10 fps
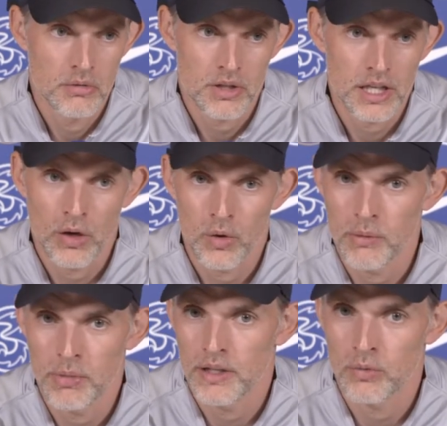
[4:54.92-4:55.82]
can only
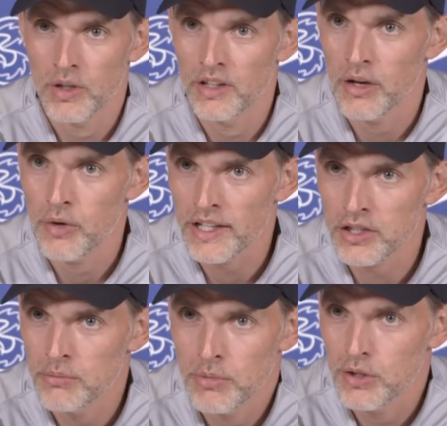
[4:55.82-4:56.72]
be in one
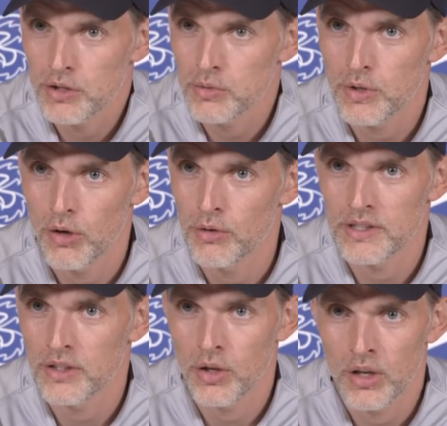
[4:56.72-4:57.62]
direction, because
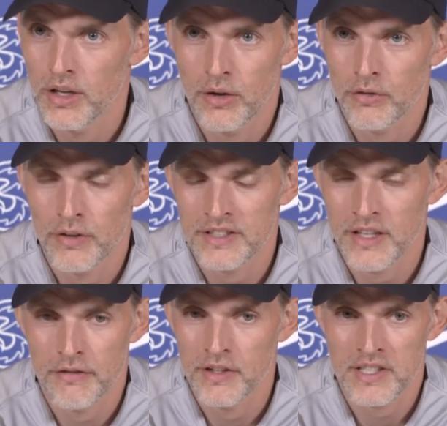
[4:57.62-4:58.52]
all of us
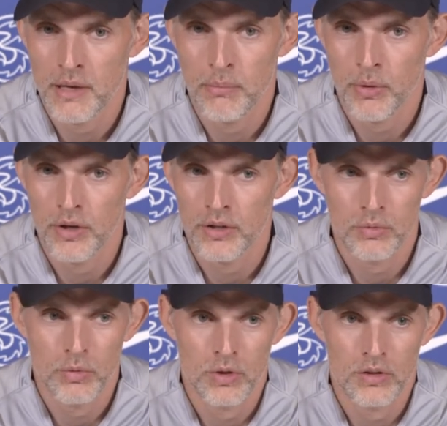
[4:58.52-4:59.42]
have the same point.
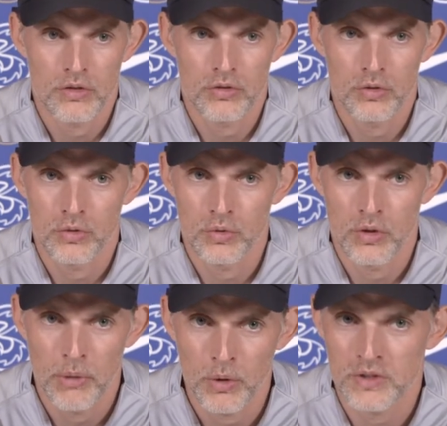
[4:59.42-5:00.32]
We want to do the
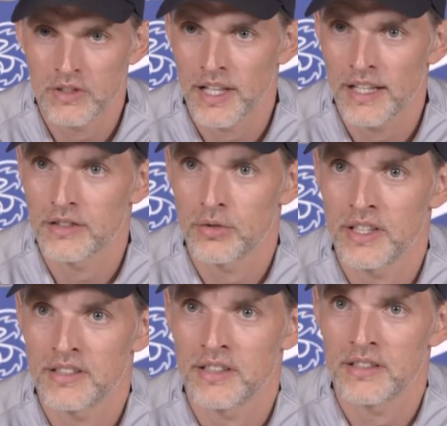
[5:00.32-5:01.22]
most against
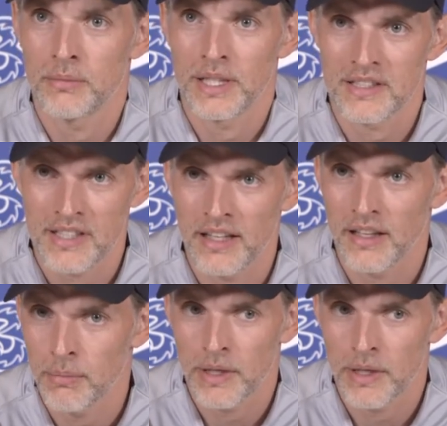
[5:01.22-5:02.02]
racism and stand up